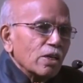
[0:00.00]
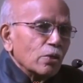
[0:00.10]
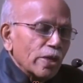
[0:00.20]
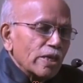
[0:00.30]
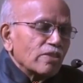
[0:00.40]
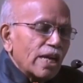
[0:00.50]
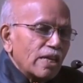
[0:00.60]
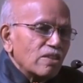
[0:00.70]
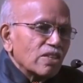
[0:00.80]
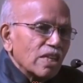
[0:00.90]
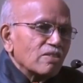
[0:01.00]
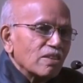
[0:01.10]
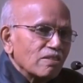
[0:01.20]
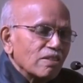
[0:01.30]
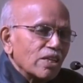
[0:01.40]
Today, science tells
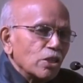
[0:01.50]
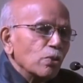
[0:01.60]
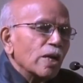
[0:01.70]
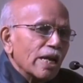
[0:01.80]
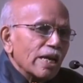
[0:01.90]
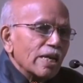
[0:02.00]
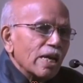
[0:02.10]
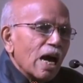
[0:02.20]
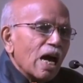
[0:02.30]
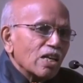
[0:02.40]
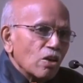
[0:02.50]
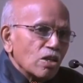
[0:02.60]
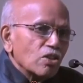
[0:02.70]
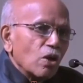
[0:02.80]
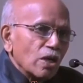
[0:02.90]
us that you and I are
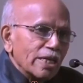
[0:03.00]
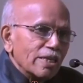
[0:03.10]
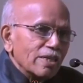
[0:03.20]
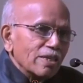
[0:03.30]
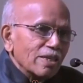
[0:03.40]
not solid.